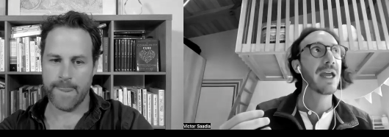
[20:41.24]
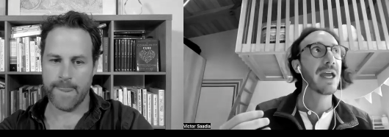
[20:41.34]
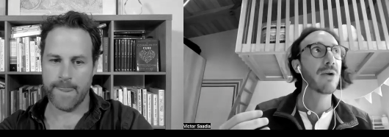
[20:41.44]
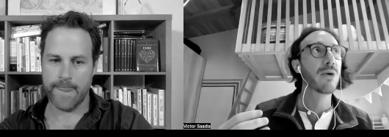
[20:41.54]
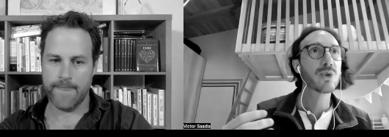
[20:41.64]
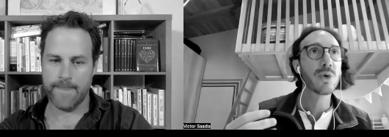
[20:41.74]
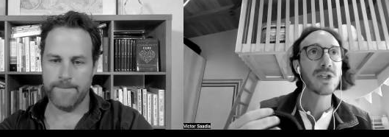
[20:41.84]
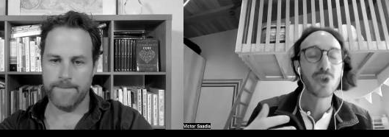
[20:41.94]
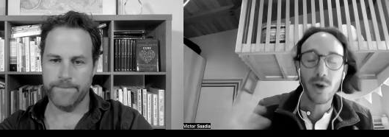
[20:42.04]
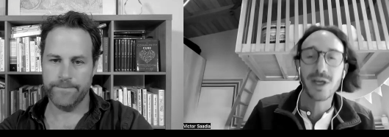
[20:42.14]
Speaker 1: and also
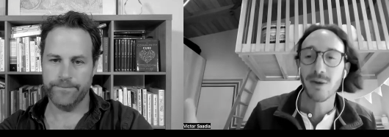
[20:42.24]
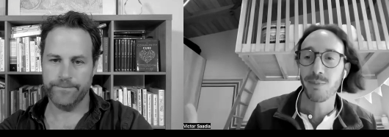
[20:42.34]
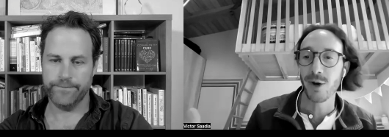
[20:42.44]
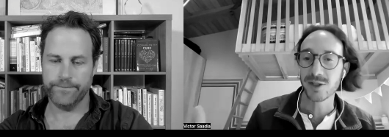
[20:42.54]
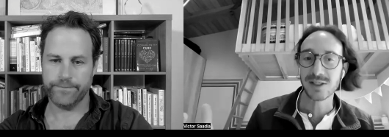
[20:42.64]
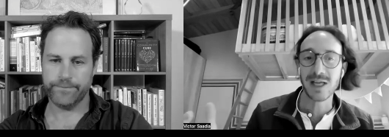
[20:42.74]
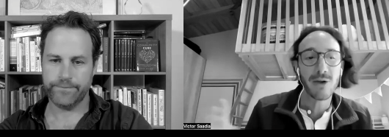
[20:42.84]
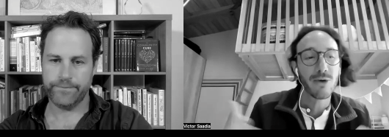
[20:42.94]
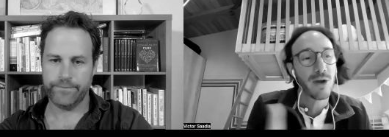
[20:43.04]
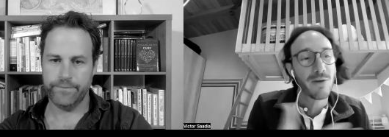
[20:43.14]
enjoying the process. I
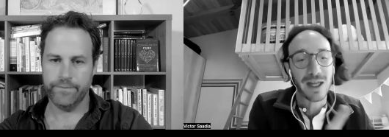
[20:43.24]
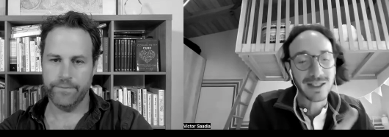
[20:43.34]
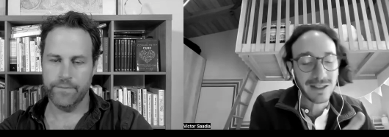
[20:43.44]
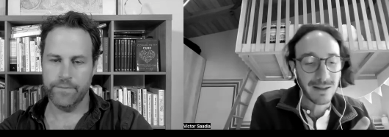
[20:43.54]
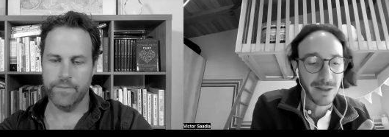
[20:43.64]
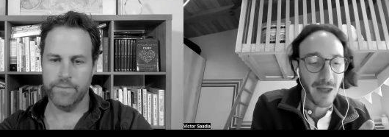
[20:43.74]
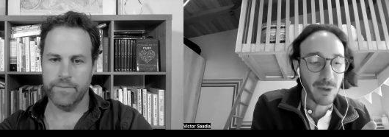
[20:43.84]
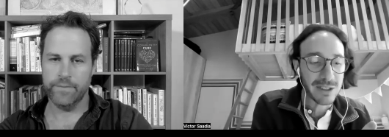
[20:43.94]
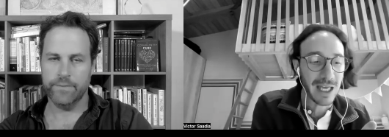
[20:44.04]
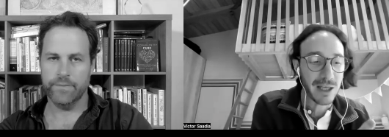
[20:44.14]
don't know if that's if that
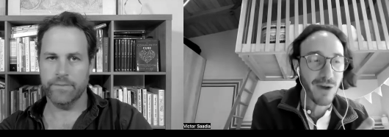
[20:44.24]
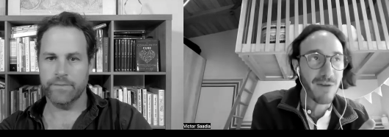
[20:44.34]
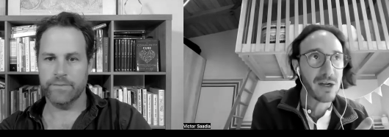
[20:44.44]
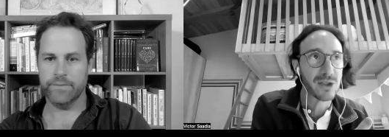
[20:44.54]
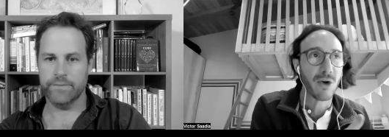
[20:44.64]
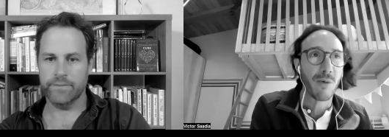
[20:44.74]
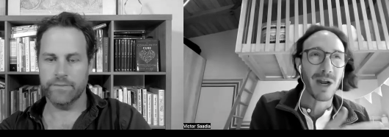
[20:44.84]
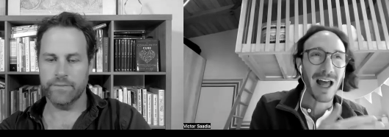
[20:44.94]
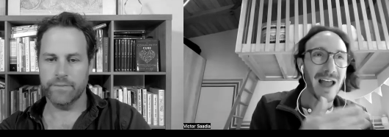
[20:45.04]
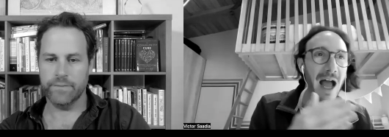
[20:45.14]
was the case five years ago,
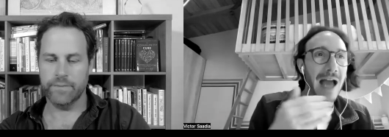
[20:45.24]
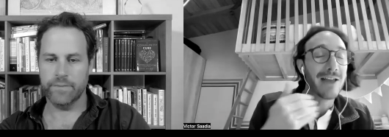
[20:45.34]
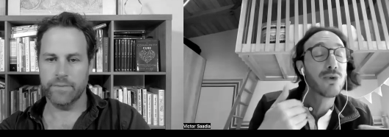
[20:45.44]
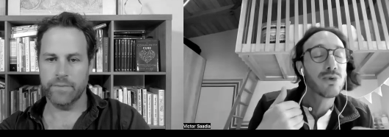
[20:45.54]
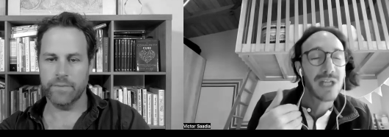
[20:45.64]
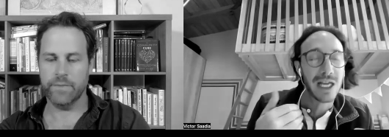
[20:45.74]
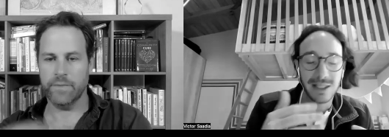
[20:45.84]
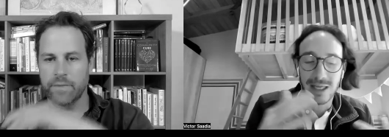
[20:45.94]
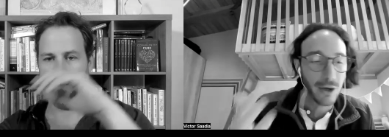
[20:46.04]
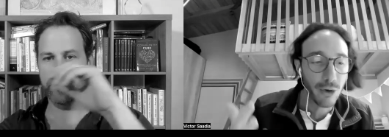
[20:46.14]
but I I do
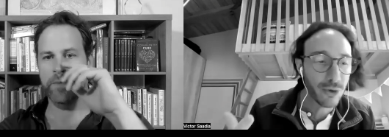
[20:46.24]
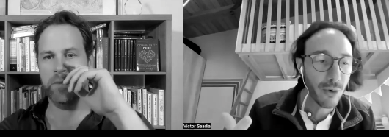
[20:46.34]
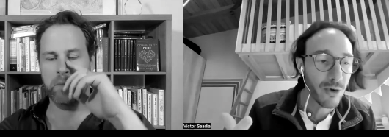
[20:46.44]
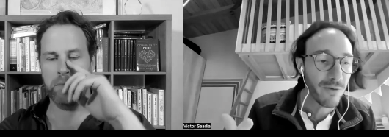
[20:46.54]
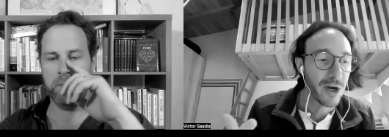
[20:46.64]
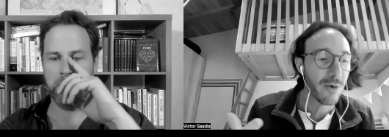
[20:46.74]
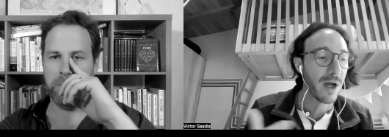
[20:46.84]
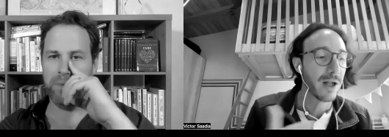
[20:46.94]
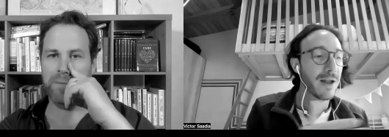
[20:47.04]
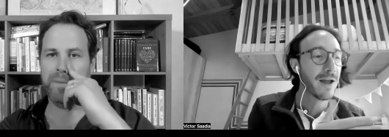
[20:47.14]
sense, and I don't know you very
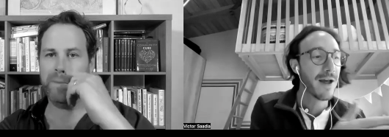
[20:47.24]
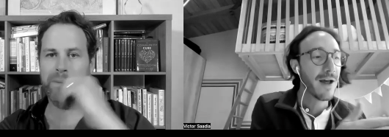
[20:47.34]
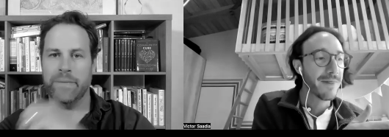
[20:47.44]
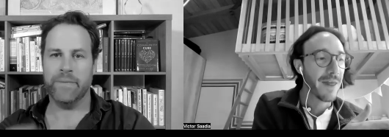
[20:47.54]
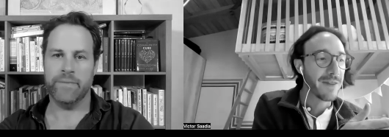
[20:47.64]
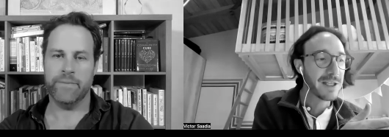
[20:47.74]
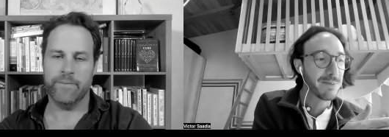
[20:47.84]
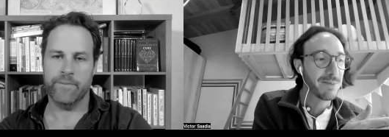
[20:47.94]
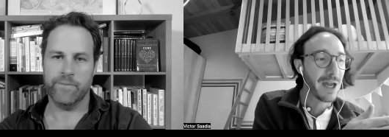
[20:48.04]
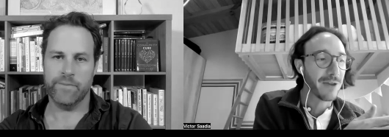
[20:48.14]
well, that this
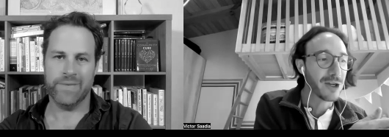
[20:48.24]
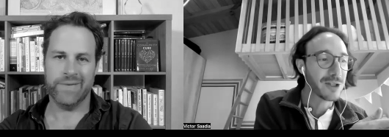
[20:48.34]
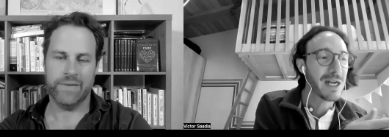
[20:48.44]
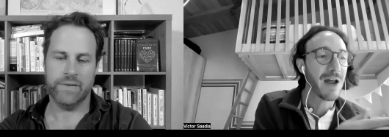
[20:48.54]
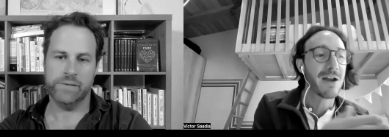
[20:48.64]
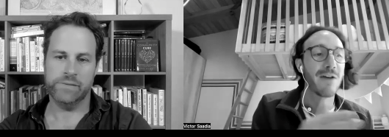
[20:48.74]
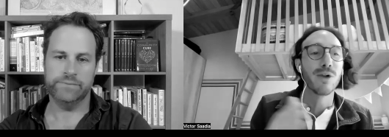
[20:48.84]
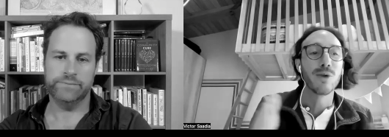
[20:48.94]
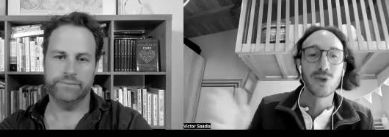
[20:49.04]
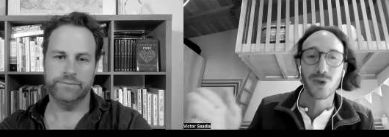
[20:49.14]
that there's been an
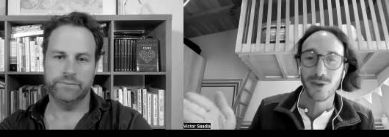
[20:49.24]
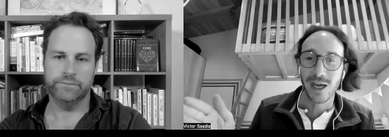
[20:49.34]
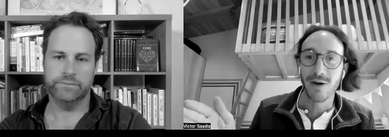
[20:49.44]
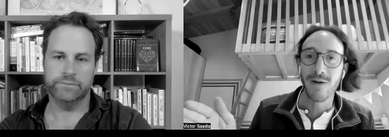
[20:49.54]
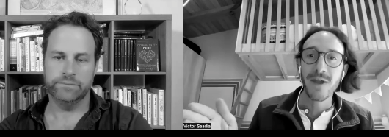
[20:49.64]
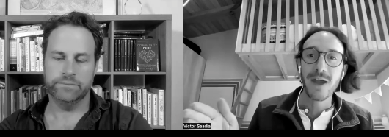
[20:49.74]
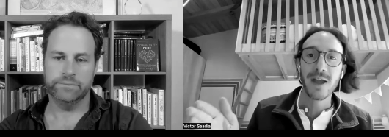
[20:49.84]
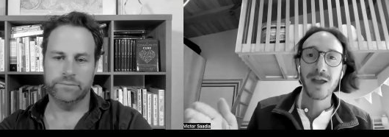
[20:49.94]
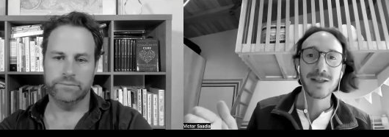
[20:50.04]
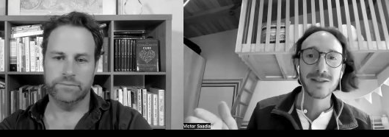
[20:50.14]
evolution there.
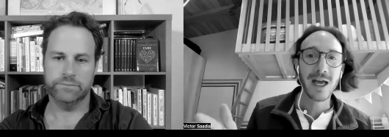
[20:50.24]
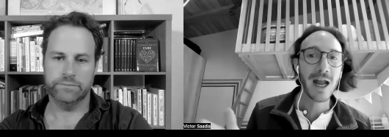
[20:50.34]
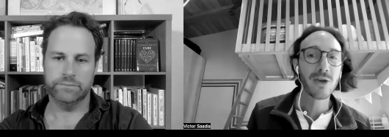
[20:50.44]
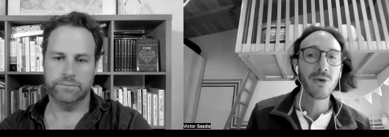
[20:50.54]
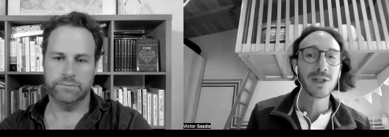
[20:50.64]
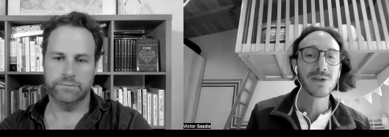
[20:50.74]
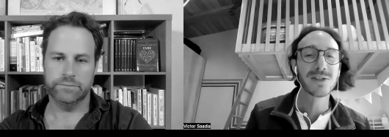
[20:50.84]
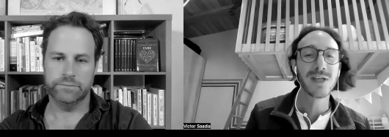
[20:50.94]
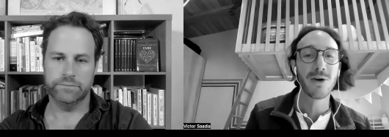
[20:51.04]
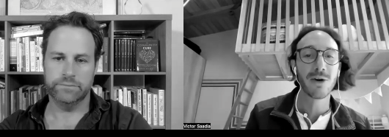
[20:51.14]
Is that accurate to
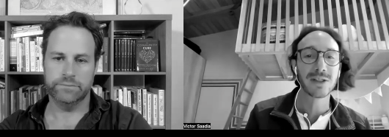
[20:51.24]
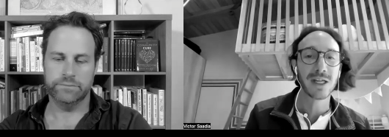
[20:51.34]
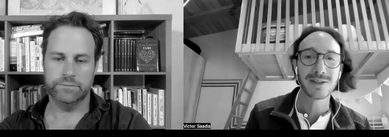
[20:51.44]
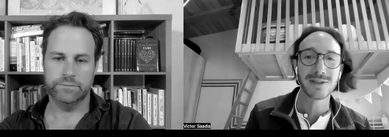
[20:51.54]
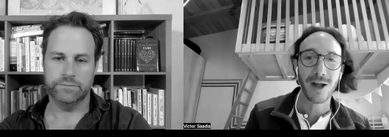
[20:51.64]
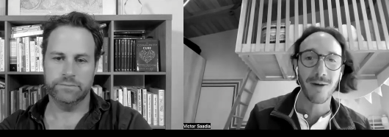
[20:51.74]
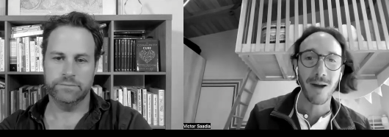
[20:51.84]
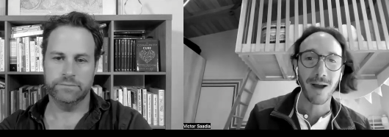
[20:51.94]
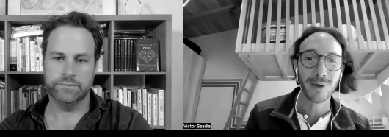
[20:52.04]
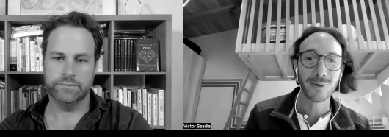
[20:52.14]
say, or that's not
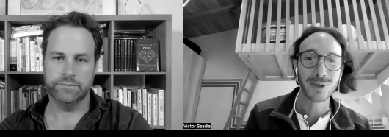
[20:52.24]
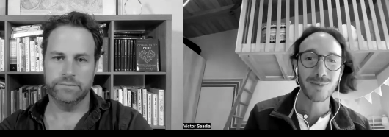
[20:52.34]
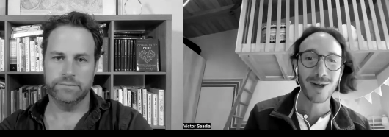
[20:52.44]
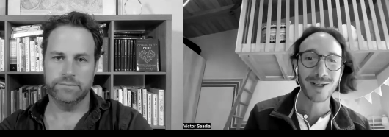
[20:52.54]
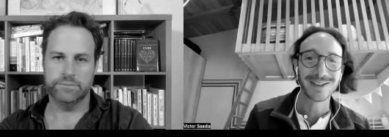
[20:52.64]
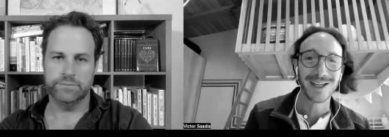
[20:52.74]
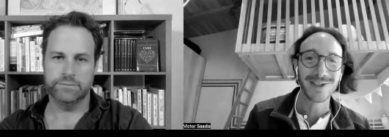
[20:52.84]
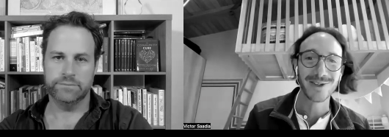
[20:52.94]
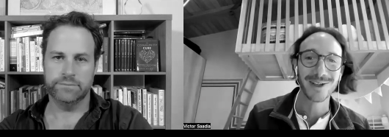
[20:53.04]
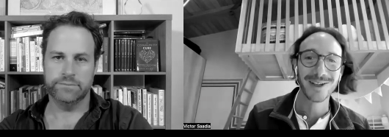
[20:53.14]
a, a good
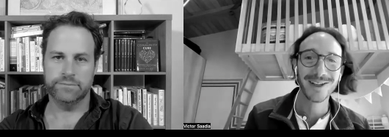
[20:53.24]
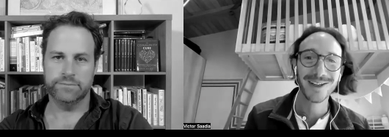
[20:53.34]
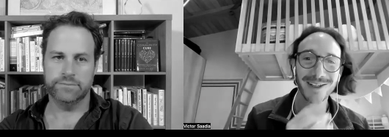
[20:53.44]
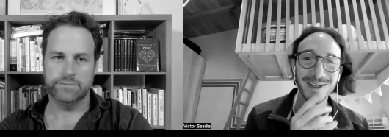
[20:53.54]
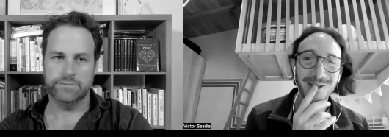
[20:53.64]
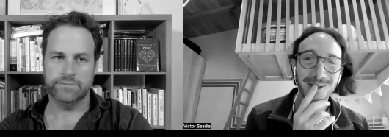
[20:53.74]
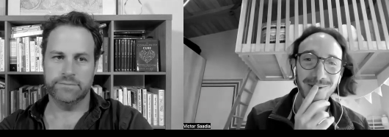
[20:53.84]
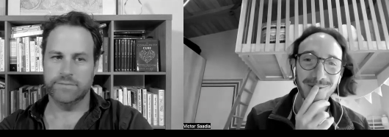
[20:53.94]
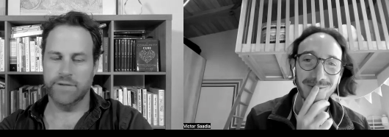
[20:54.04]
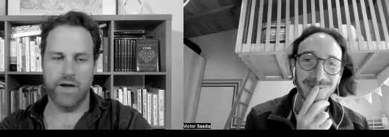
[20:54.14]
representation?
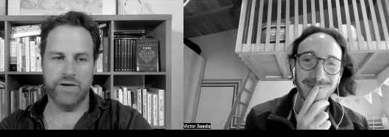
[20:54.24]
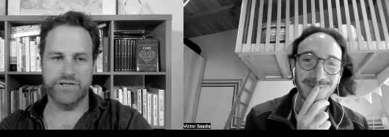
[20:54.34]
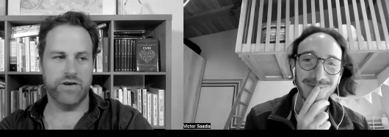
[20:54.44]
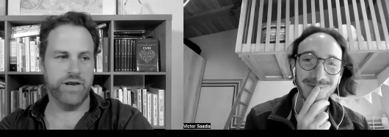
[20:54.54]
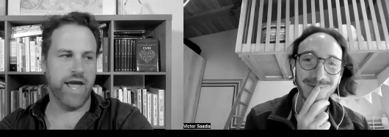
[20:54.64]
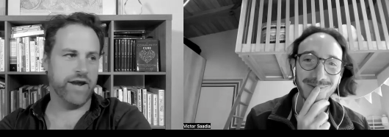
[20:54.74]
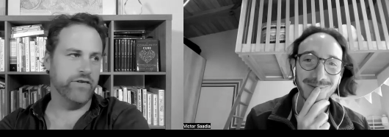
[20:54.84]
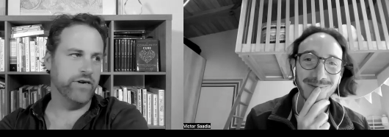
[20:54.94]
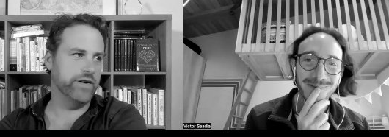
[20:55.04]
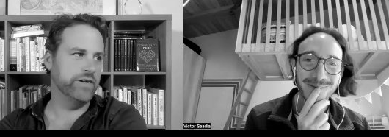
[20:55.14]
Speaker 2: No, it's totally
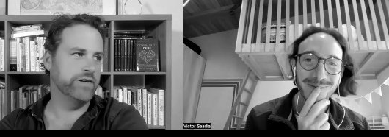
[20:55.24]
accurate.